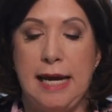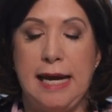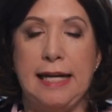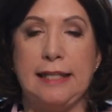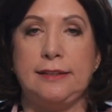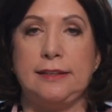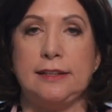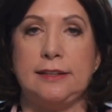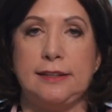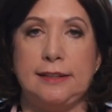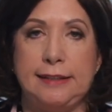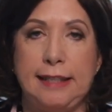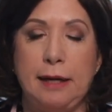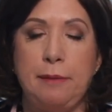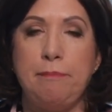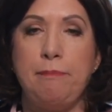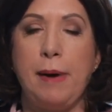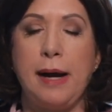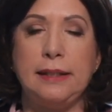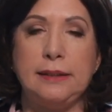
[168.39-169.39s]
It's a
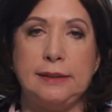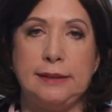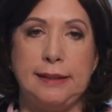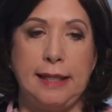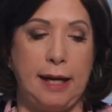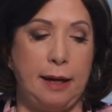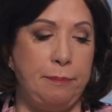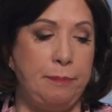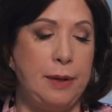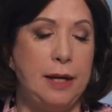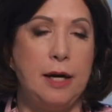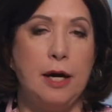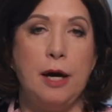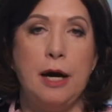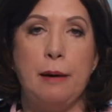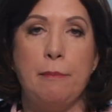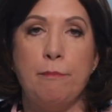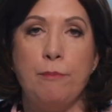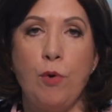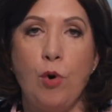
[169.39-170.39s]
step by step,
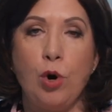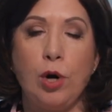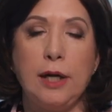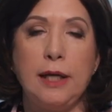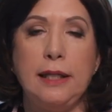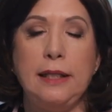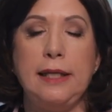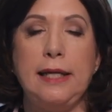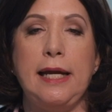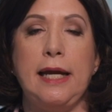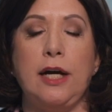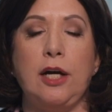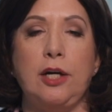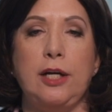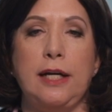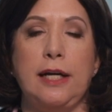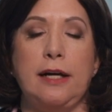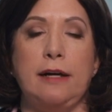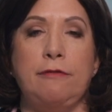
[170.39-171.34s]
more in the area